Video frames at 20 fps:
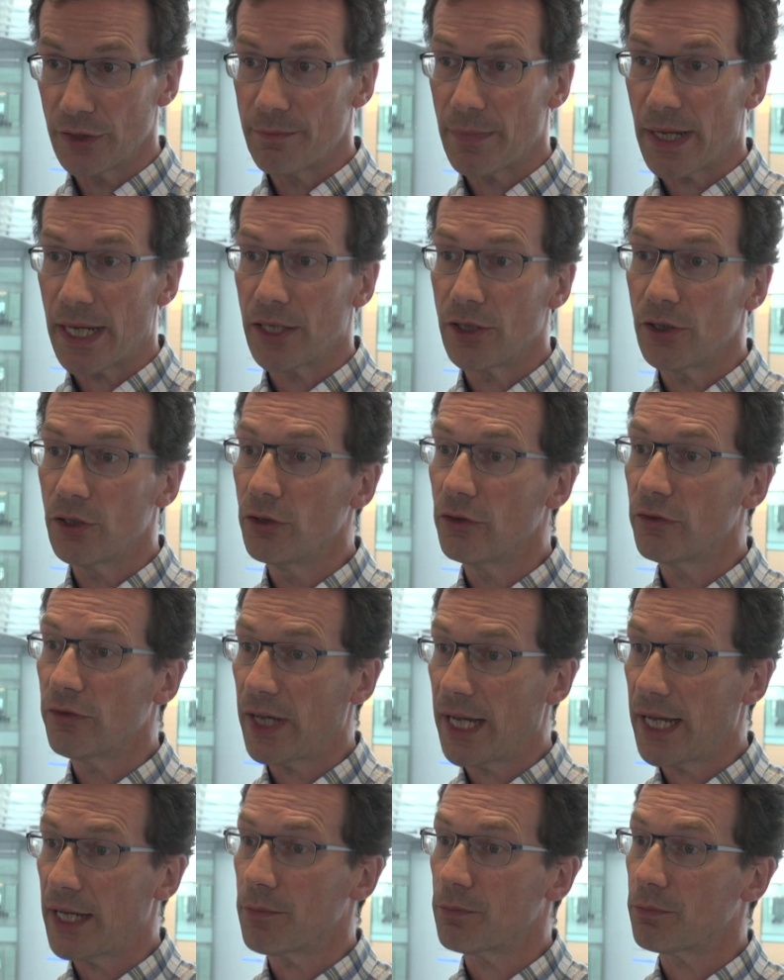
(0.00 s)
in men who've
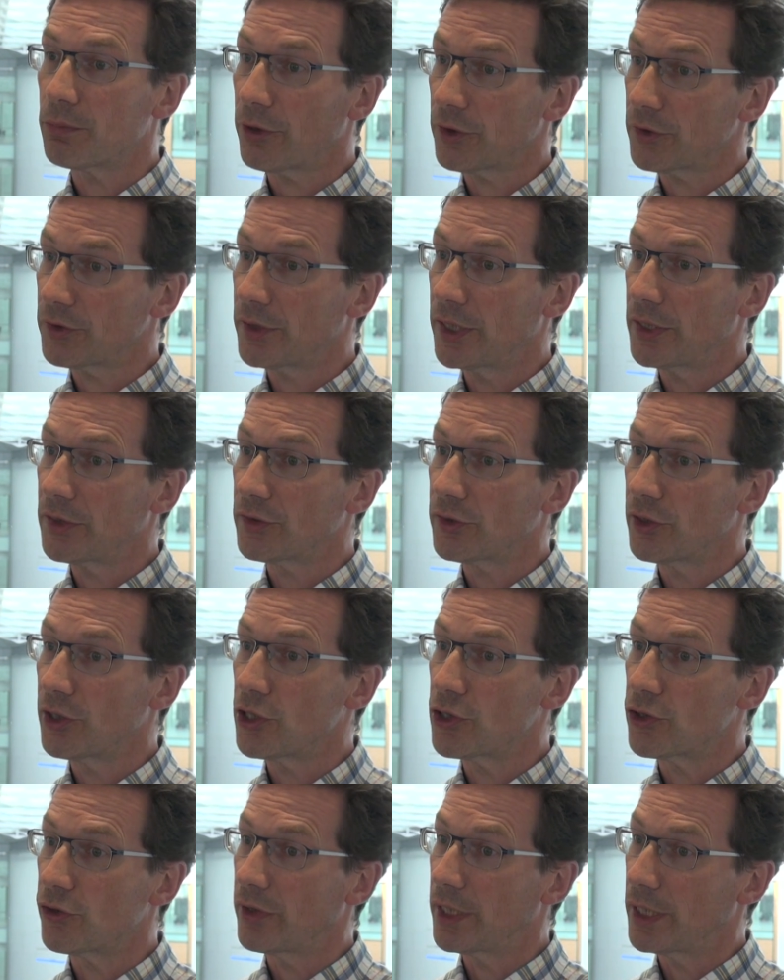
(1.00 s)
had prostate
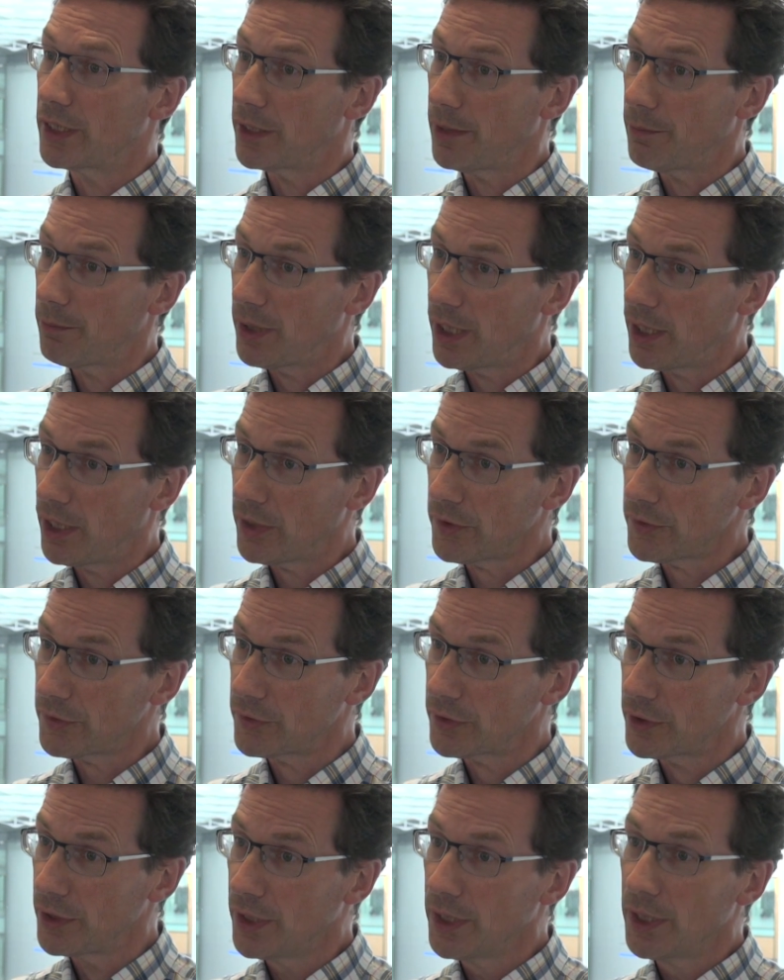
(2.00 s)
surgery in the
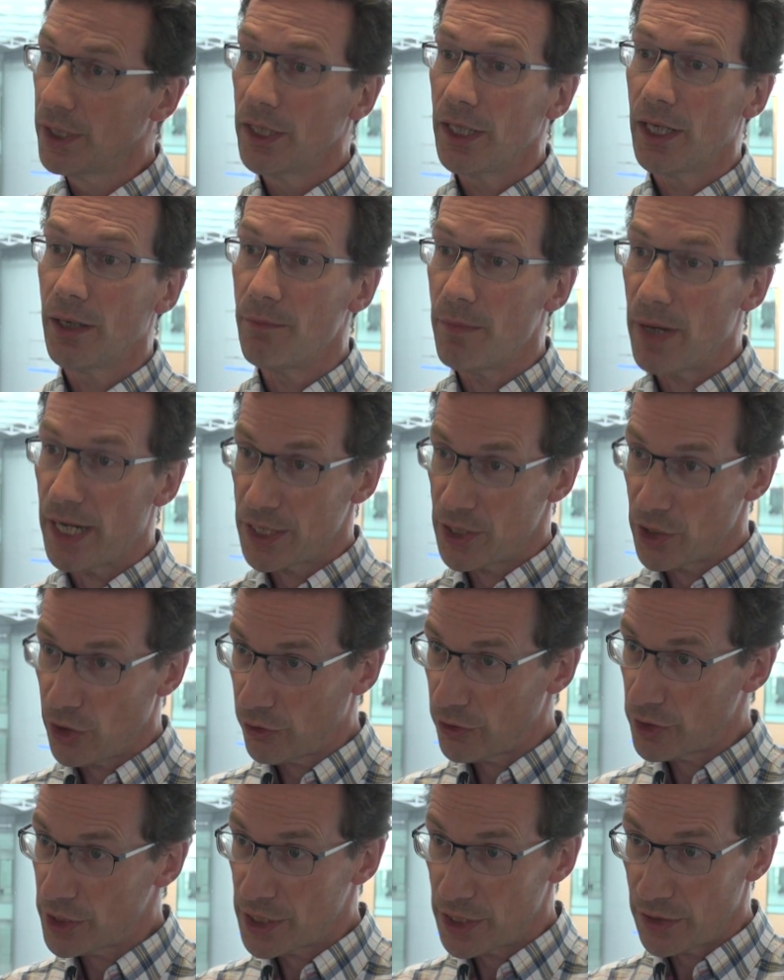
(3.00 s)
past. A
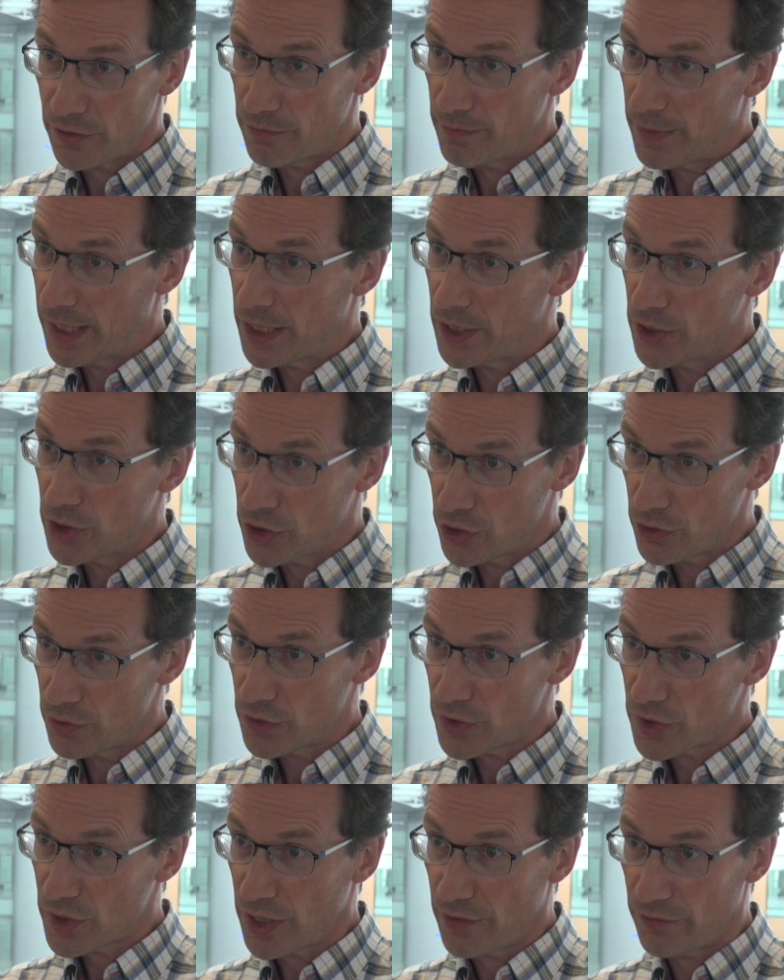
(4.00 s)
minority of men do
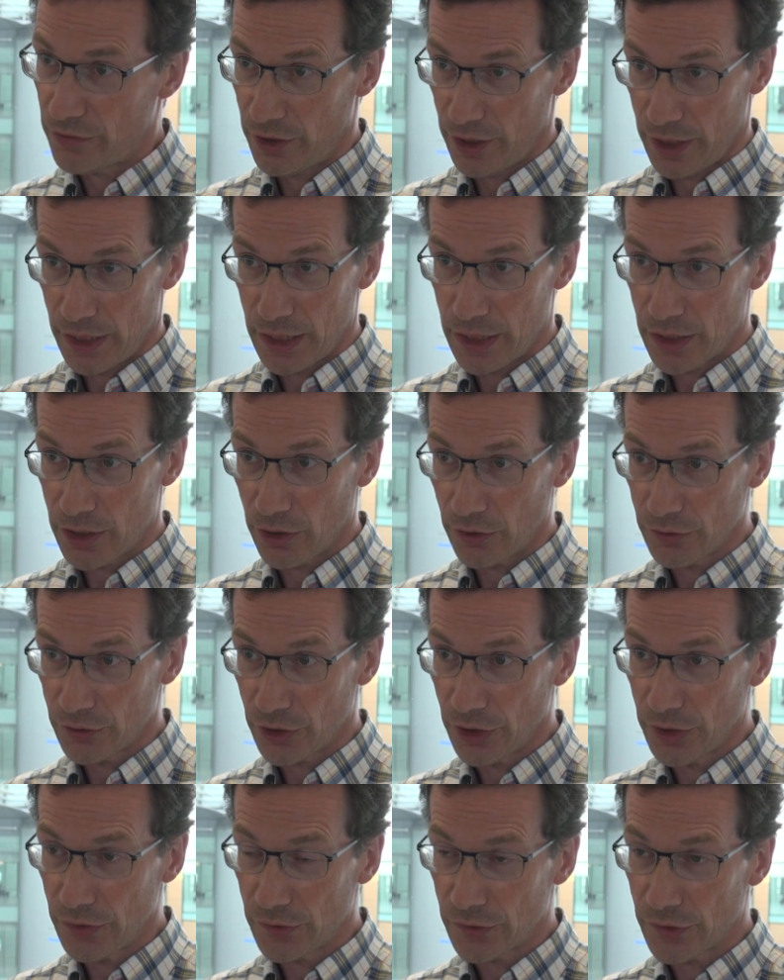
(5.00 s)
suffer
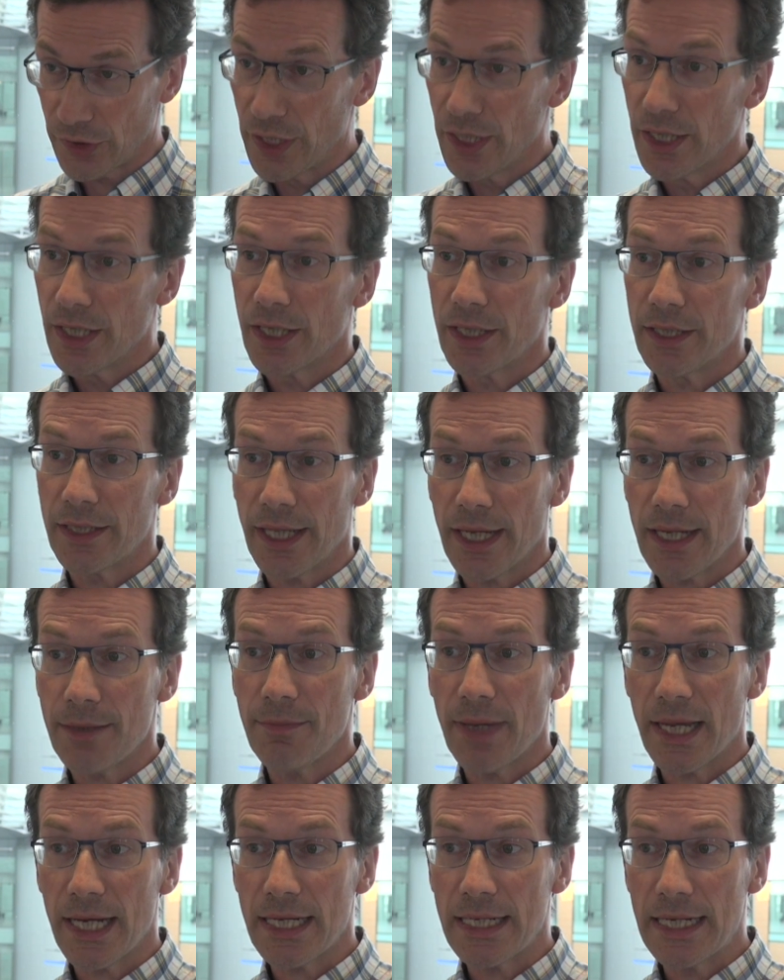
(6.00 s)
incontinence, and they
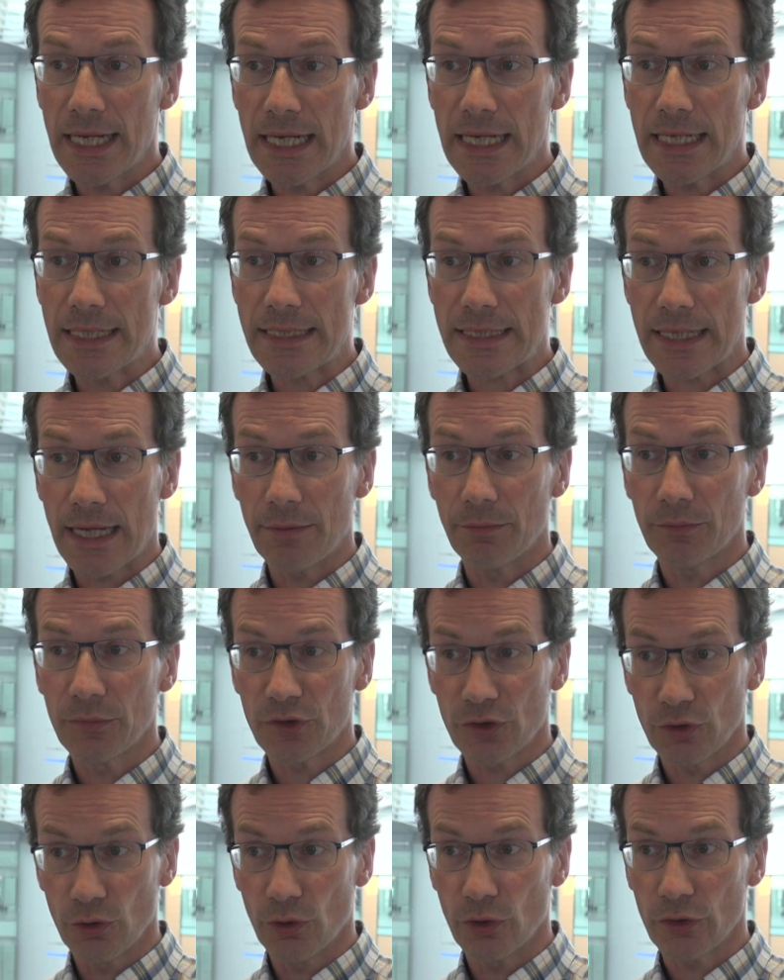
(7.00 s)
may need some
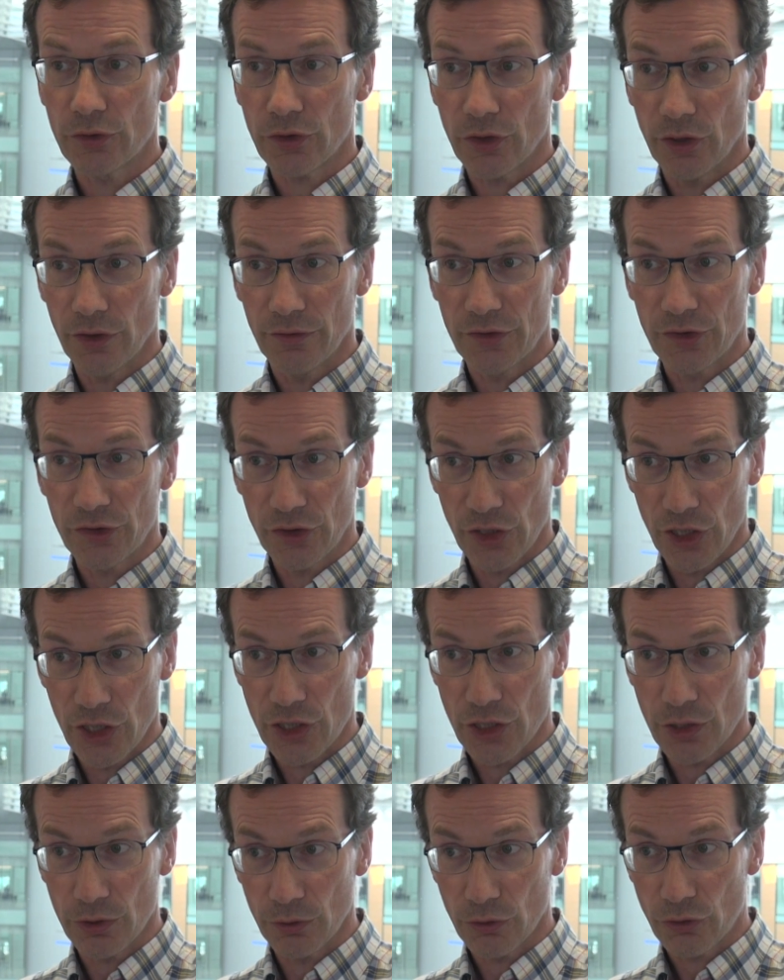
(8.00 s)
sort of
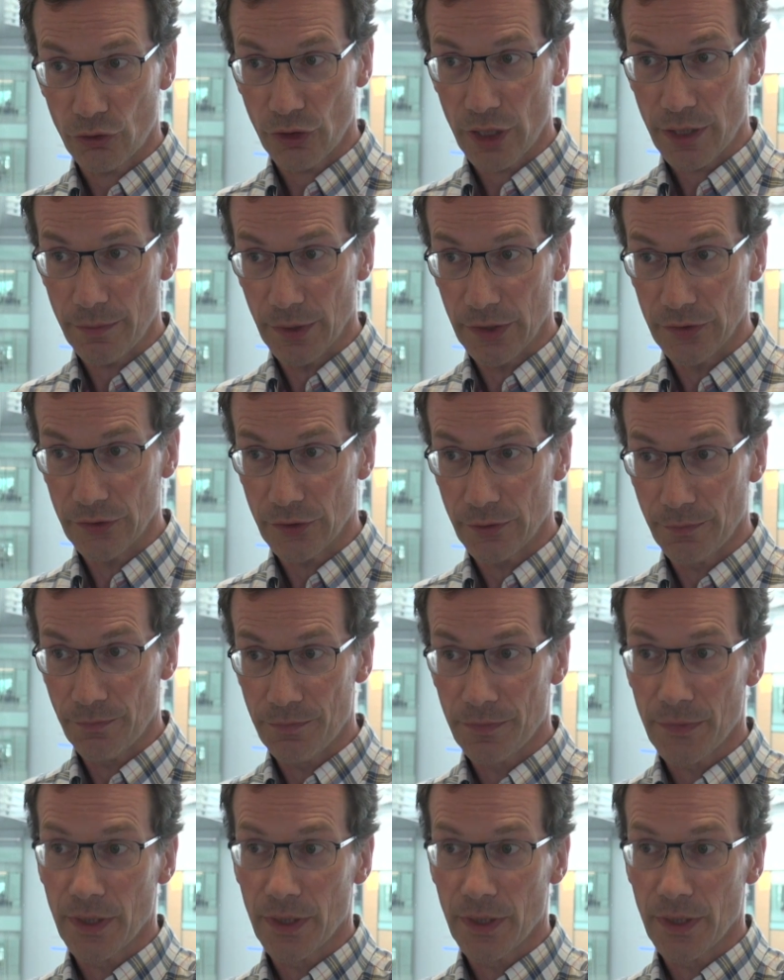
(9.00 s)
surgical treatment.